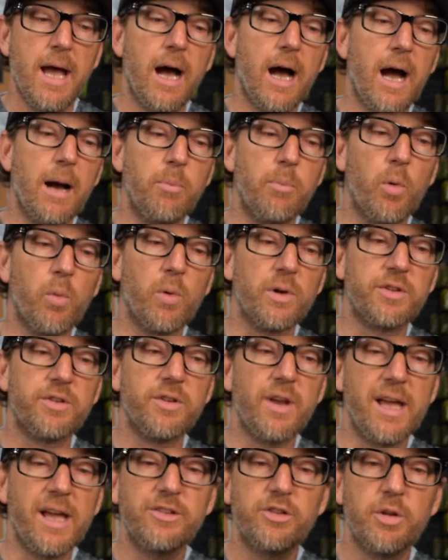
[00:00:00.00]
Uh, but what's
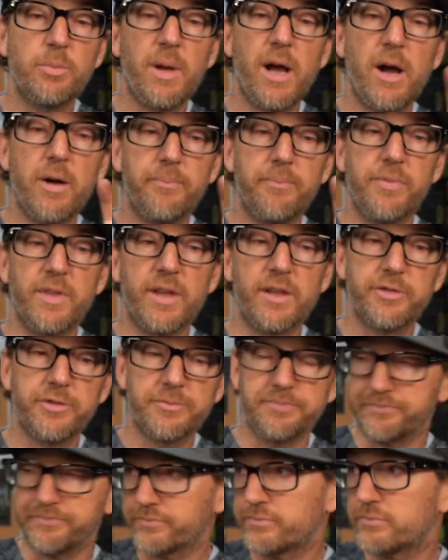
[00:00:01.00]
nice about this
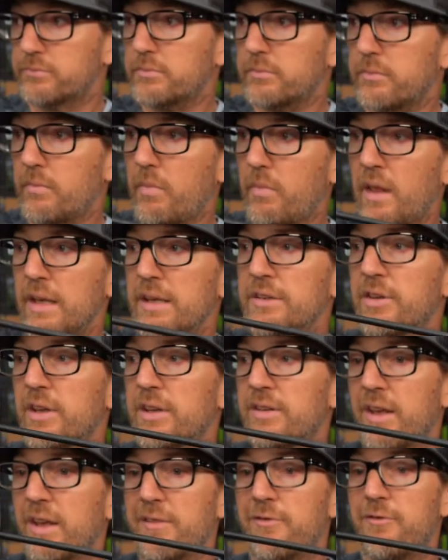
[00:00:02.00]
is
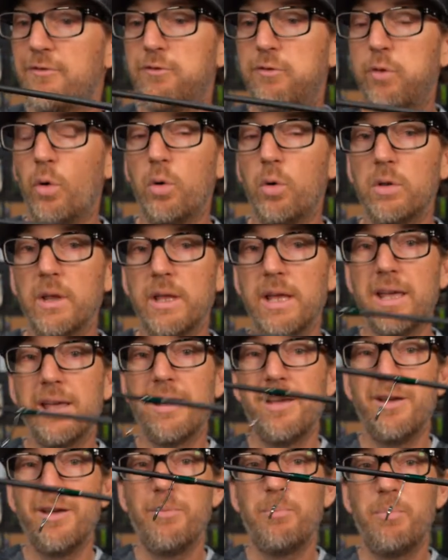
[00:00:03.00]
it's a
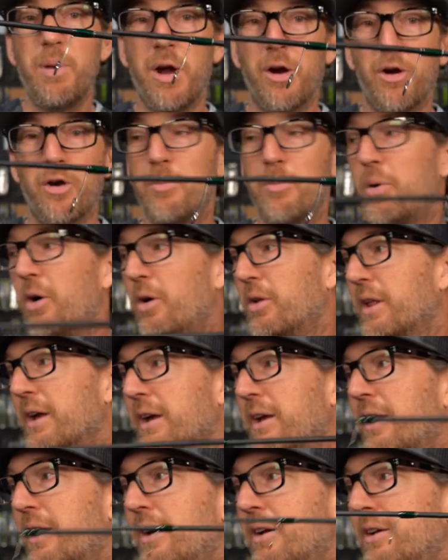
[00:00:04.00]
fully
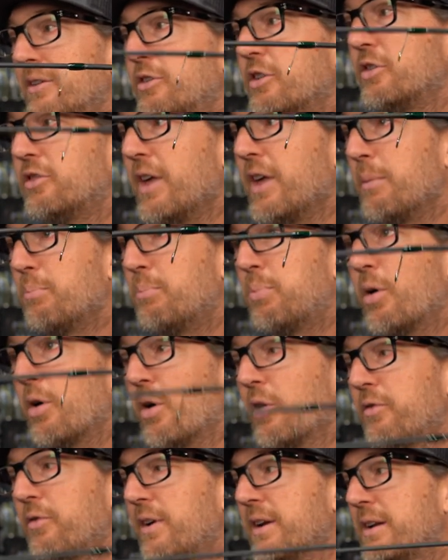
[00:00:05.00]
parabolic, just that
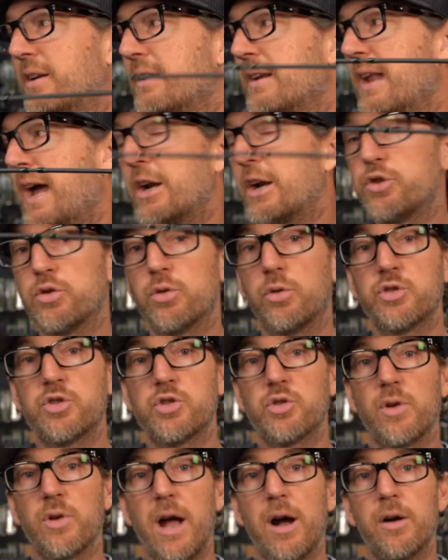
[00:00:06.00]
perfect natural
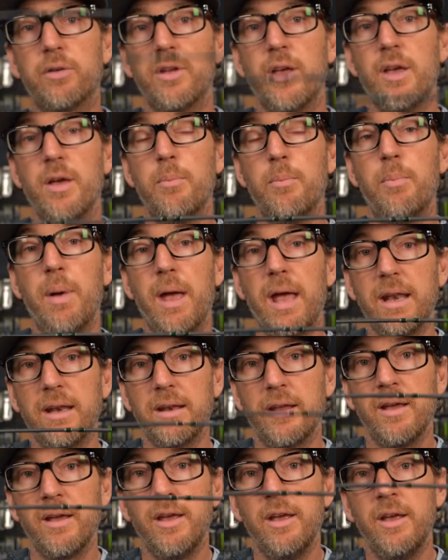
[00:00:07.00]
trout
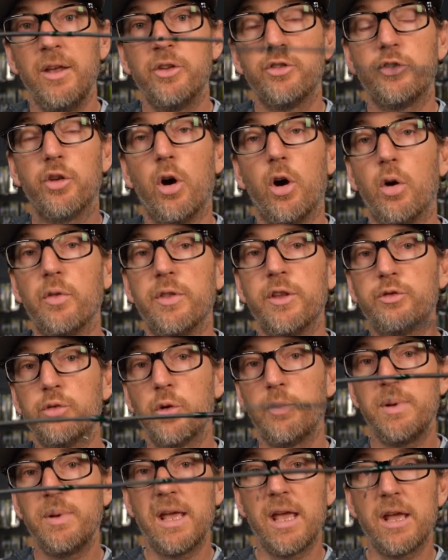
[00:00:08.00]
bend. So this
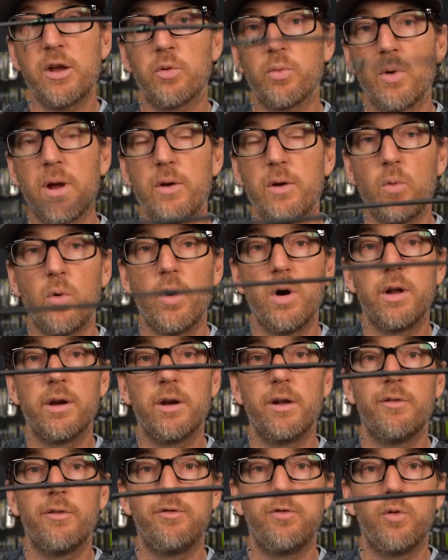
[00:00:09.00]
would be a great
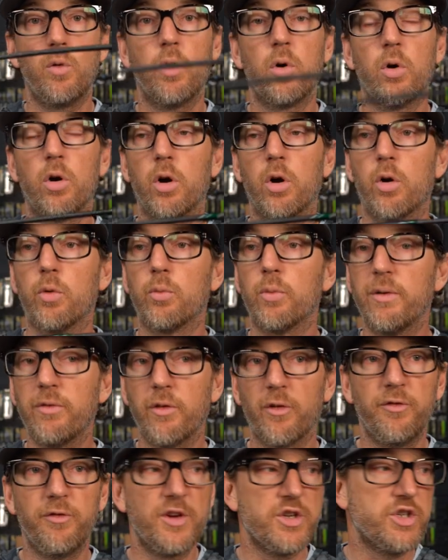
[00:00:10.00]
one for
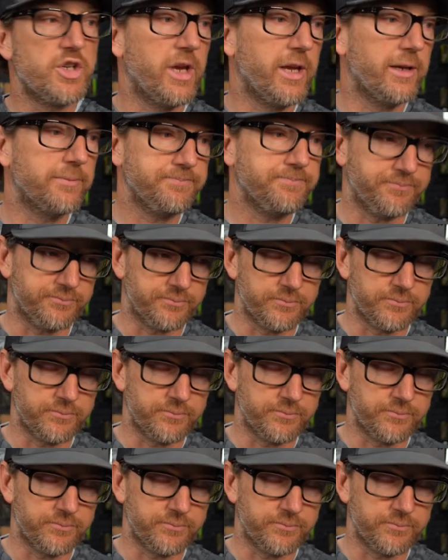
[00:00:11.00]
river fishing,